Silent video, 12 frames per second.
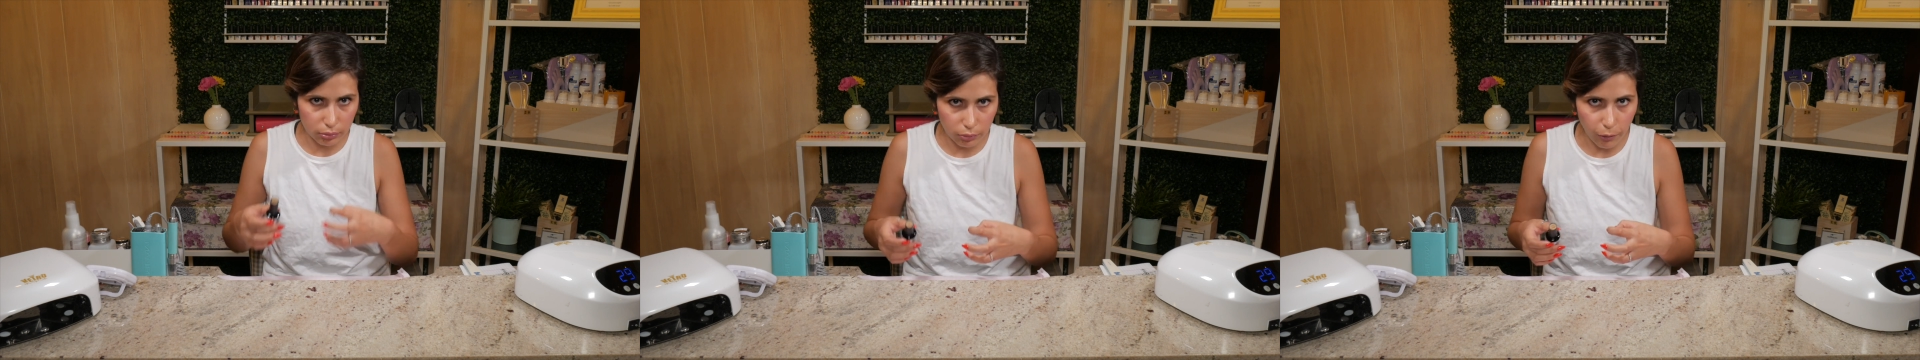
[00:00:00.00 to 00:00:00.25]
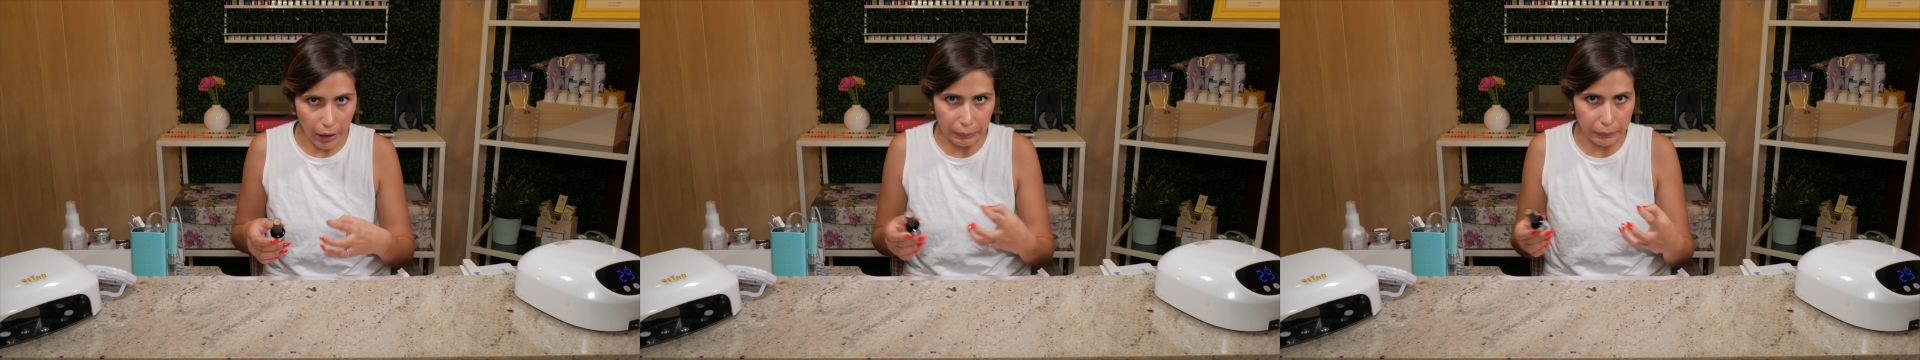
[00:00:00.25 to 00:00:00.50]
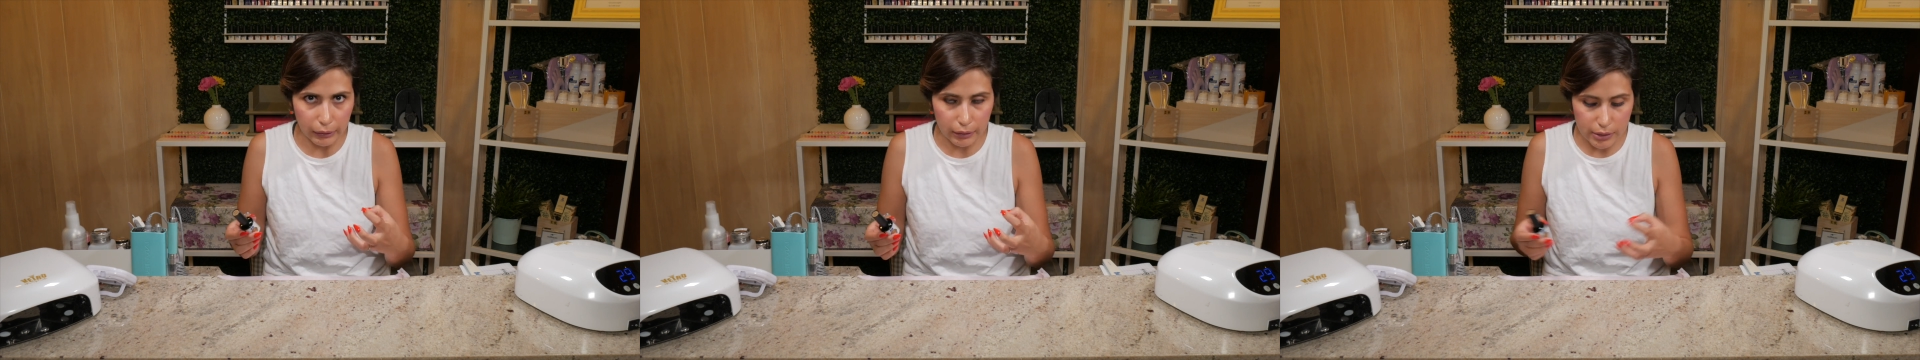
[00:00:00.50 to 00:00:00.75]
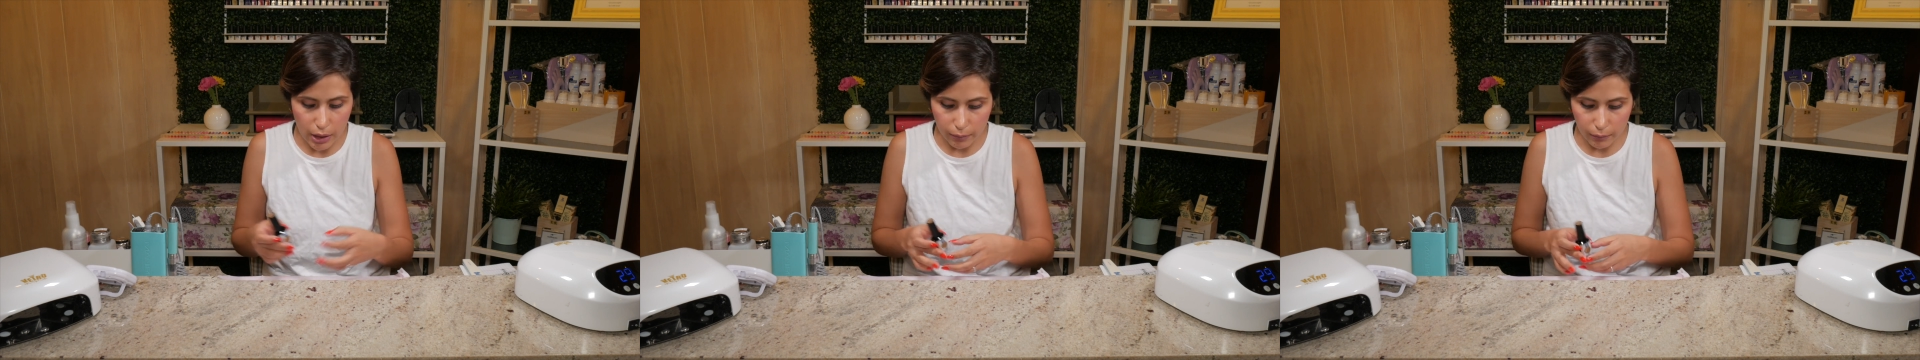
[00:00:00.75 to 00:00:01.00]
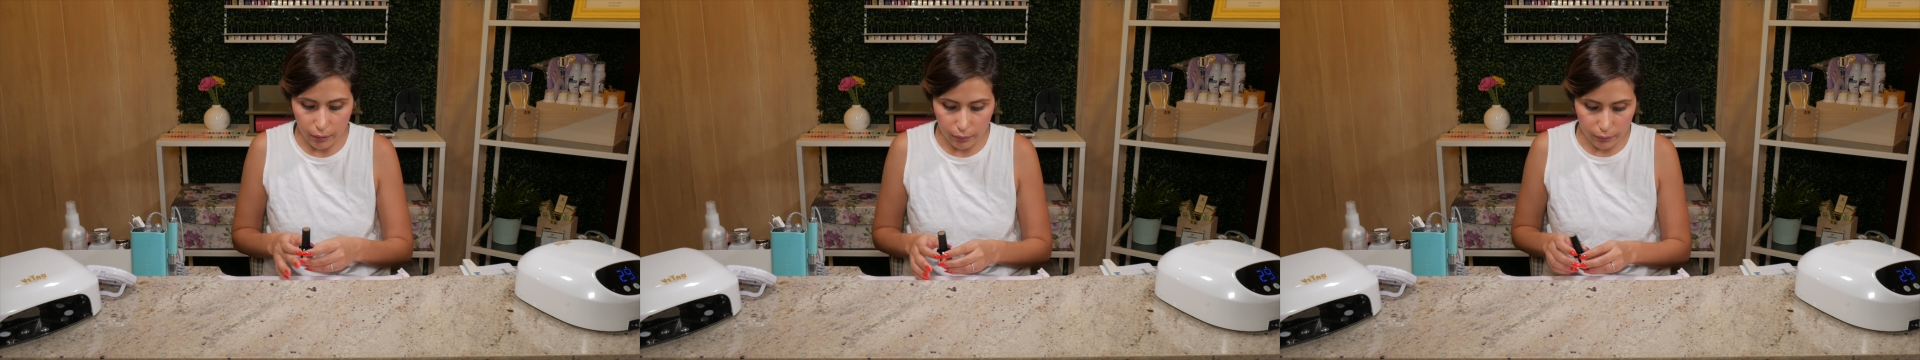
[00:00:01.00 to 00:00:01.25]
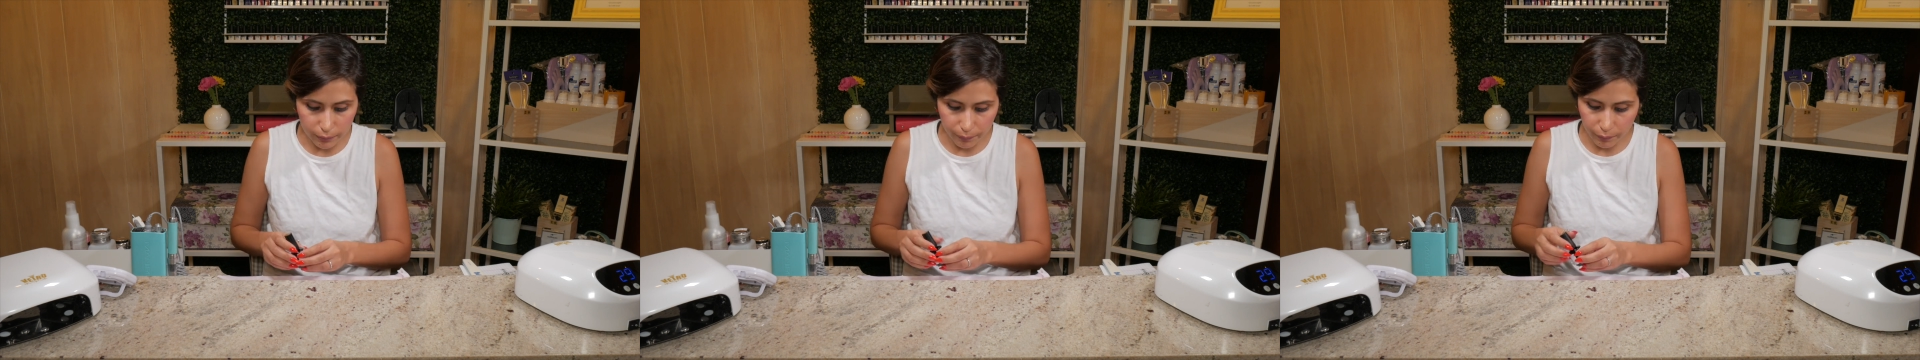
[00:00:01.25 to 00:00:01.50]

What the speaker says: wiping top coat.